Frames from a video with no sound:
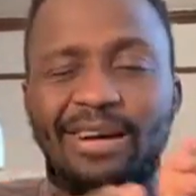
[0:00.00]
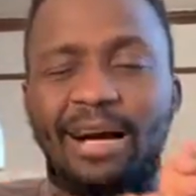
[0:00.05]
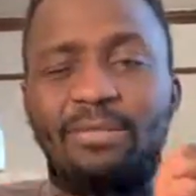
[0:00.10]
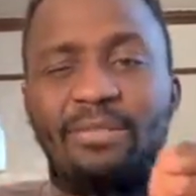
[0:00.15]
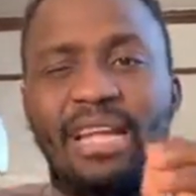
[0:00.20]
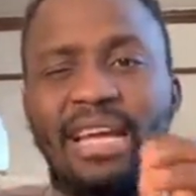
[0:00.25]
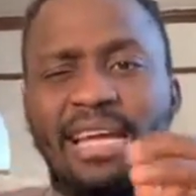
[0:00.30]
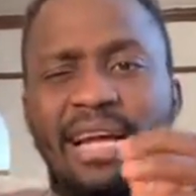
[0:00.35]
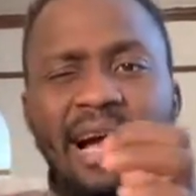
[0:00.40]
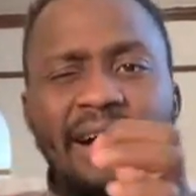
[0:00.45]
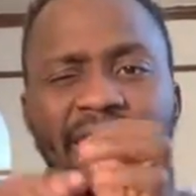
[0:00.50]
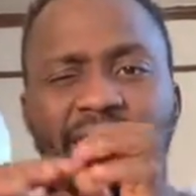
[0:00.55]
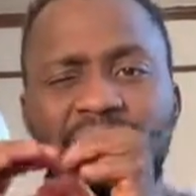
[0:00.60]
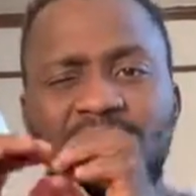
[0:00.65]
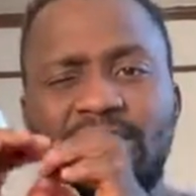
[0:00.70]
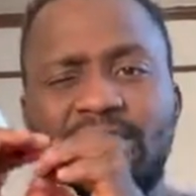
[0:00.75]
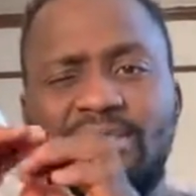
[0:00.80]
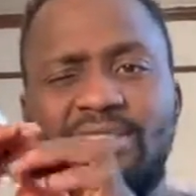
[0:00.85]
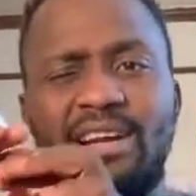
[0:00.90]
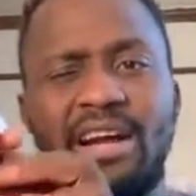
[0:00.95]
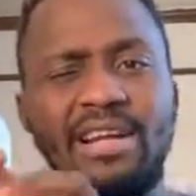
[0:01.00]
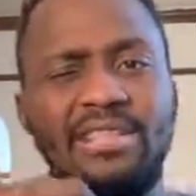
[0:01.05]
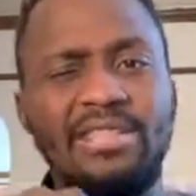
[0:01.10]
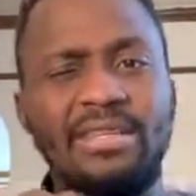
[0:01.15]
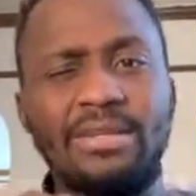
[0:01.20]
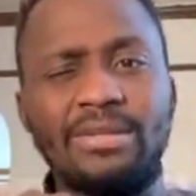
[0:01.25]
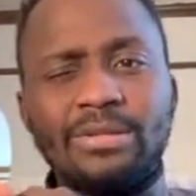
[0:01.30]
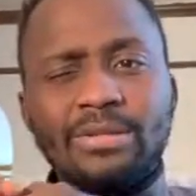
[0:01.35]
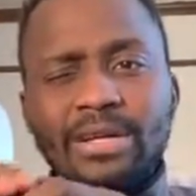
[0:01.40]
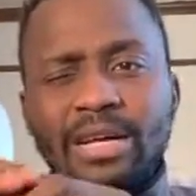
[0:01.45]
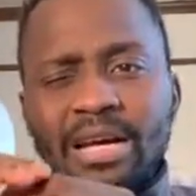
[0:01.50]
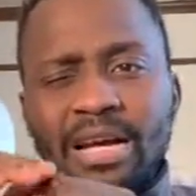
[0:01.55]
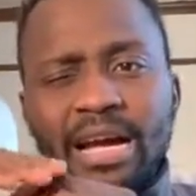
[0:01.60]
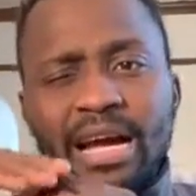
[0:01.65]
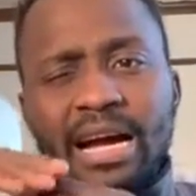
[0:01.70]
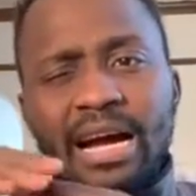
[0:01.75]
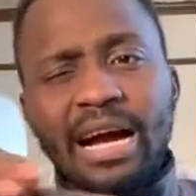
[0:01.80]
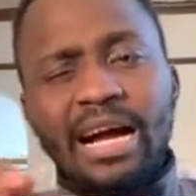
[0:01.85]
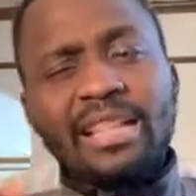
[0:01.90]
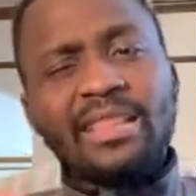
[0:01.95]
I'm like, after this grad school,
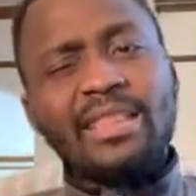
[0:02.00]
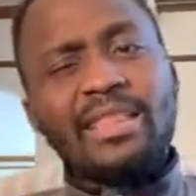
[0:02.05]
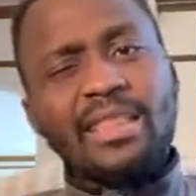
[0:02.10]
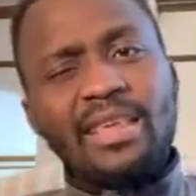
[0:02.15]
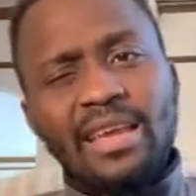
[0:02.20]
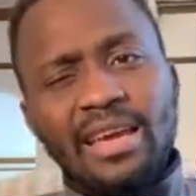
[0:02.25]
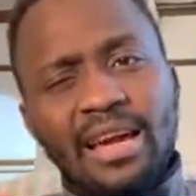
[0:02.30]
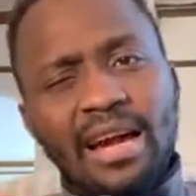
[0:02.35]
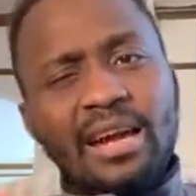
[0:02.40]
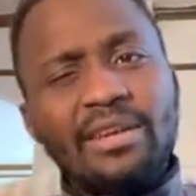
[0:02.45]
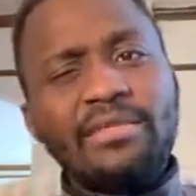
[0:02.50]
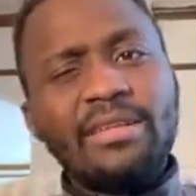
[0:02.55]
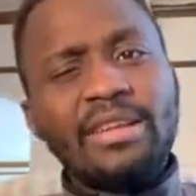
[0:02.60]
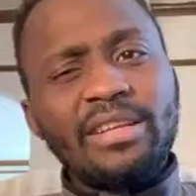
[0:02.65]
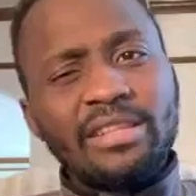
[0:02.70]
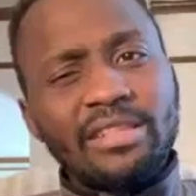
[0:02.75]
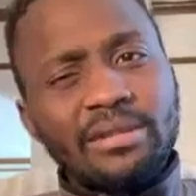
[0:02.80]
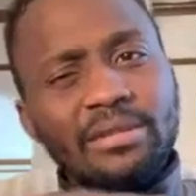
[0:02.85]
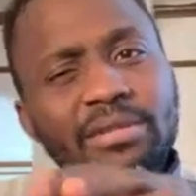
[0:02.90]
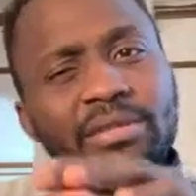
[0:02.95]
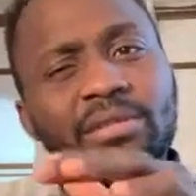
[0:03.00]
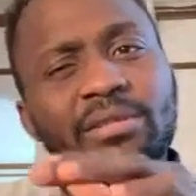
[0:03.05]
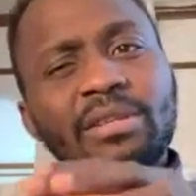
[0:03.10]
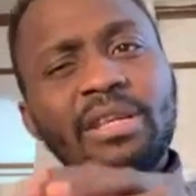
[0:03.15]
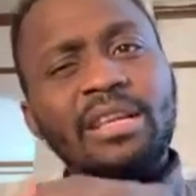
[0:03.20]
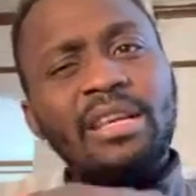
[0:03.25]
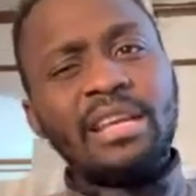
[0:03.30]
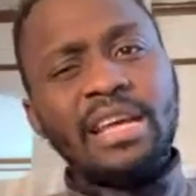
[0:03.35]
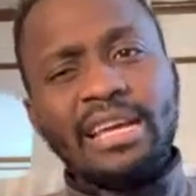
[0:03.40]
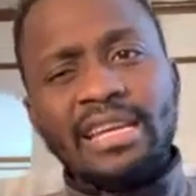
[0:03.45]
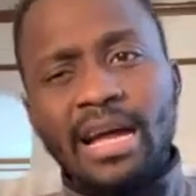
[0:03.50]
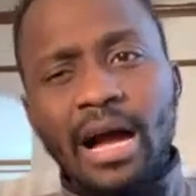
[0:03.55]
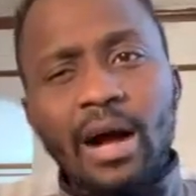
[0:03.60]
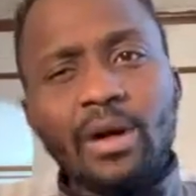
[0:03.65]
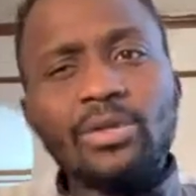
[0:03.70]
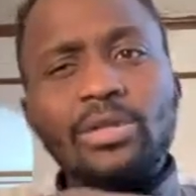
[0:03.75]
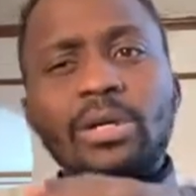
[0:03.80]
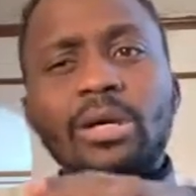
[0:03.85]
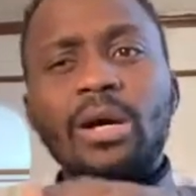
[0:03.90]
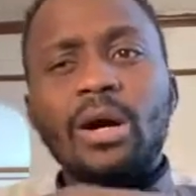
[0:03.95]
I think I really should learn
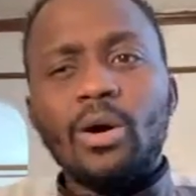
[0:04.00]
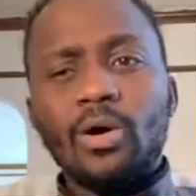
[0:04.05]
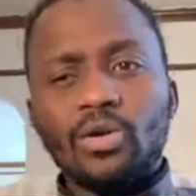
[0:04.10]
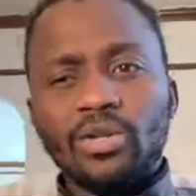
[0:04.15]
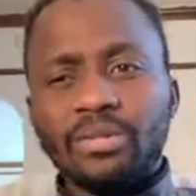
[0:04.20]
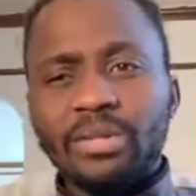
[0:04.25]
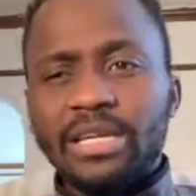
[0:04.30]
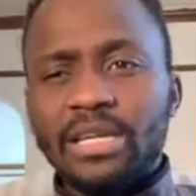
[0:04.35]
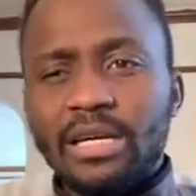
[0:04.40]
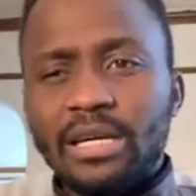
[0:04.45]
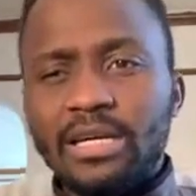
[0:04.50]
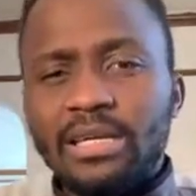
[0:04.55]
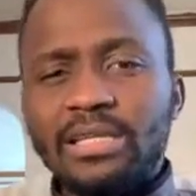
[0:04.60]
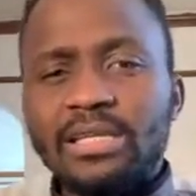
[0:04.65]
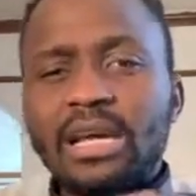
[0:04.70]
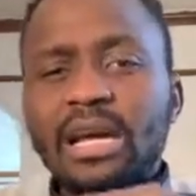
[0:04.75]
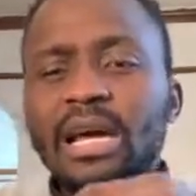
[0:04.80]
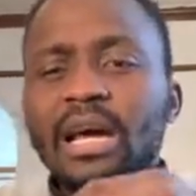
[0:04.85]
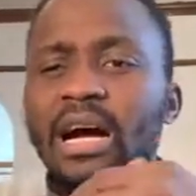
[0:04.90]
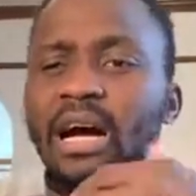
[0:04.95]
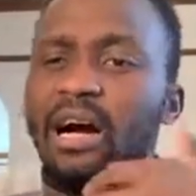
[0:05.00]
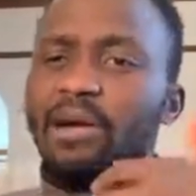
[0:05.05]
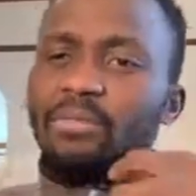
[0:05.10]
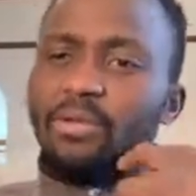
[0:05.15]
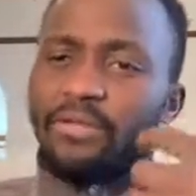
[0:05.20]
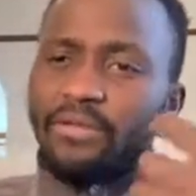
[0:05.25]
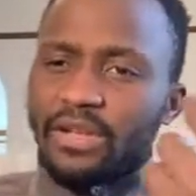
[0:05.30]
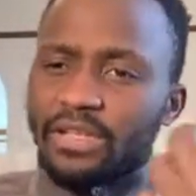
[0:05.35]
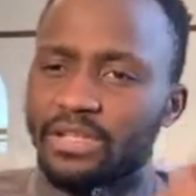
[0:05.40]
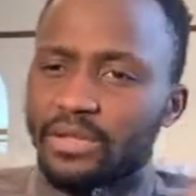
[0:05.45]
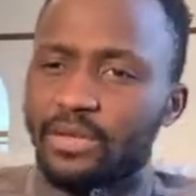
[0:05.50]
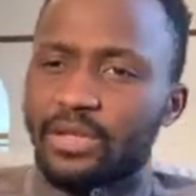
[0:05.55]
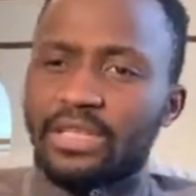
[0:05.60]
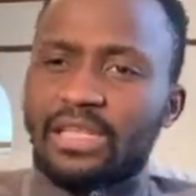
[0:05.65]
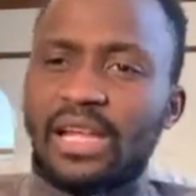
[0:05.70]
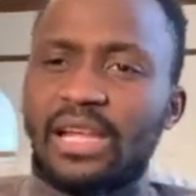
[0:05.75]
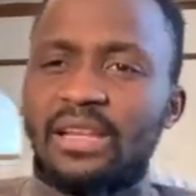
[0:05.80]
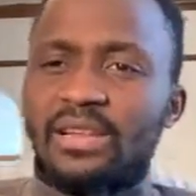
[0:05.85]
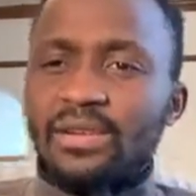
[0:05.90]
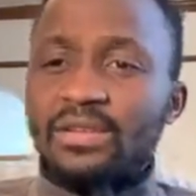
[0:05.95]
how to code because our professor was
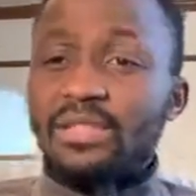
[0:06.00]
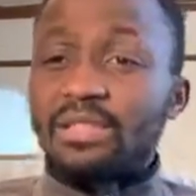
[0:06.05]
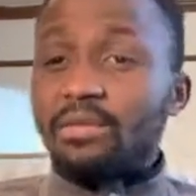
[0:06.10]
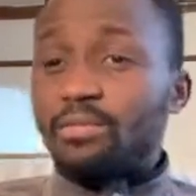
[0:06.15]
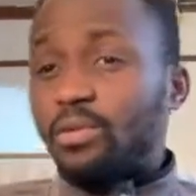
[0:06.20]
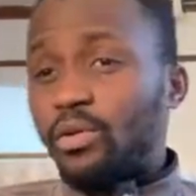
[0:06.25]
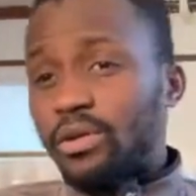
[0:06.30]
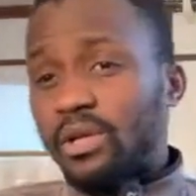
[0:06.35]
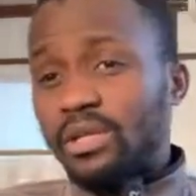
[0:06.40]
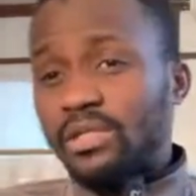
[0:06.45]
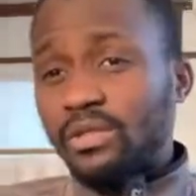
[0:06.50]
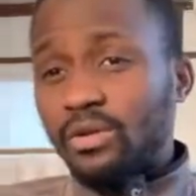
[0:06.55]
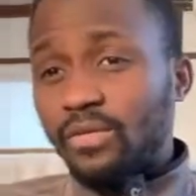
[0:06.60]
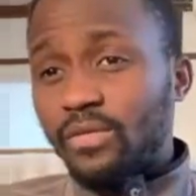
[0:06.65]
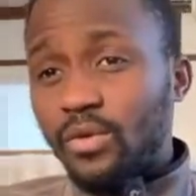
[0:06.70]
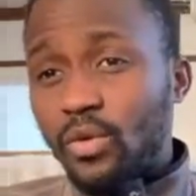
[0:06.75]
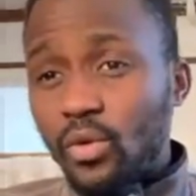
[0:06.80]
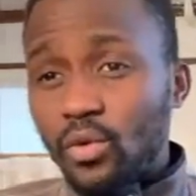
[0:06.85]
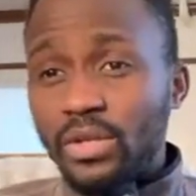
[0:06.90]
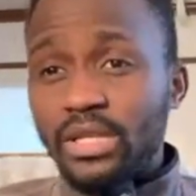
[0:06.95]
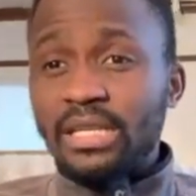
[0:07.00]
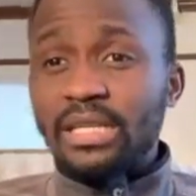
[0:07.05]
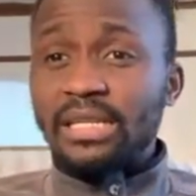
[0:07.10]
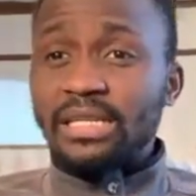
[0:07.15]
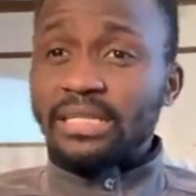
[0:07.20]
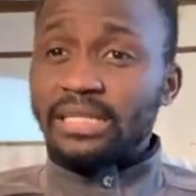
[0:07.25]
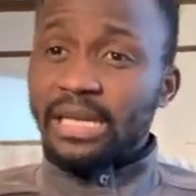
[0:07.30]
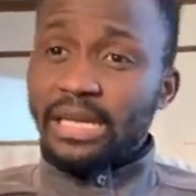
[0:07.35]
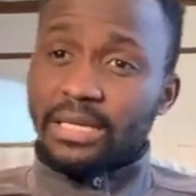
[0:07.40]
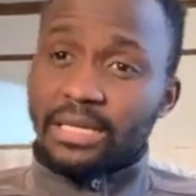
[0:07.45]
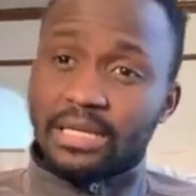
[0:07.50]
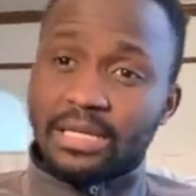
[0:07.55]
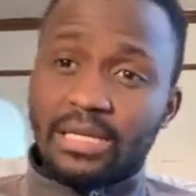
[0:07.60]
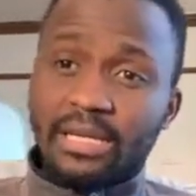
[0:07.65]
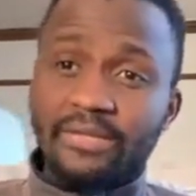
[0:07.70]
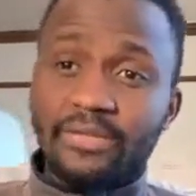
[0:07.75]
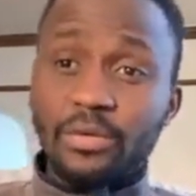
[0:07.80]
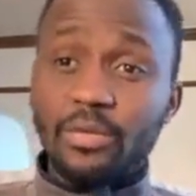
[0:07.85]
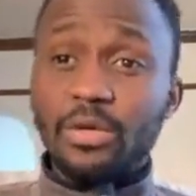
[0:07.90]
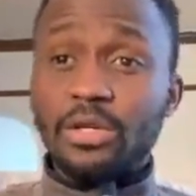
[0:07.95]
telling us the importance of coding in data
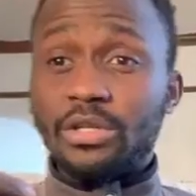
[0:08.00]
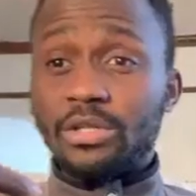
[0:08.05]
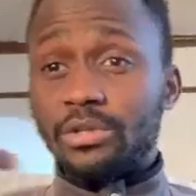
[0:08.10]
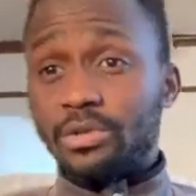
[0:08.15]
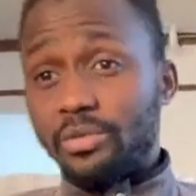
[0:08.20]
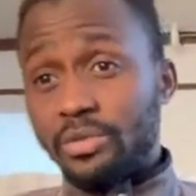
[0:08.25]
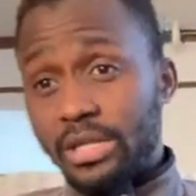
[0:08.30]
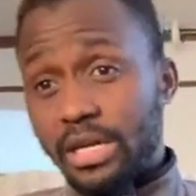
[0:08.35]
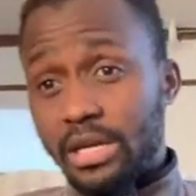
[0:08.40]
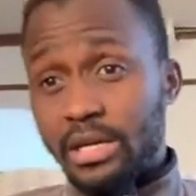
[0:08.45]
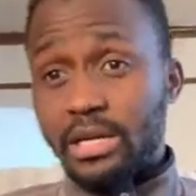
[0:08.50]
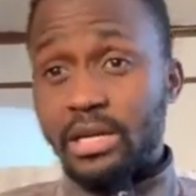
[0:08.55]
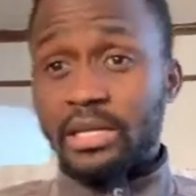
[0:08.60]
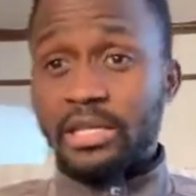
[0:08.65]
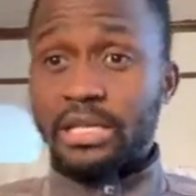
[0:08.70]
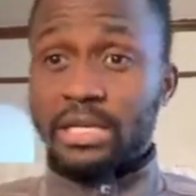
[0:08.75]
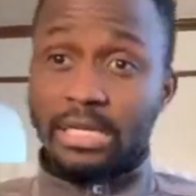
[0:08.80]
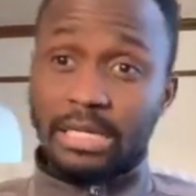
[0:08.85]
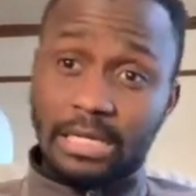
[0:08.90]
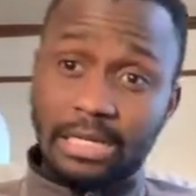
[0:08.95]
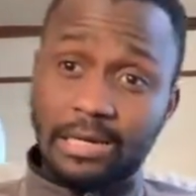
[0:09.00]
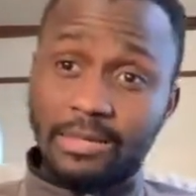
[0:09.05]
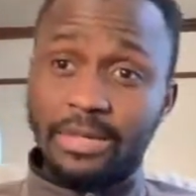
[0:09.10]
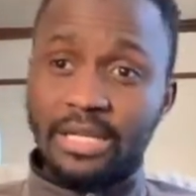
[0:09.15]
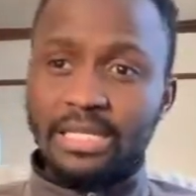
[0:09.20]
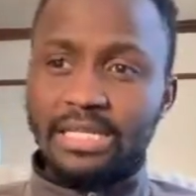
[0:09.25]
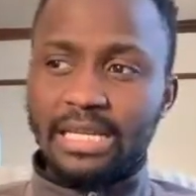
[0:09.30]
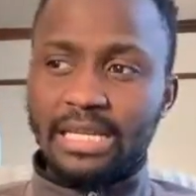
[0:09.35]
if you want to do data in economics.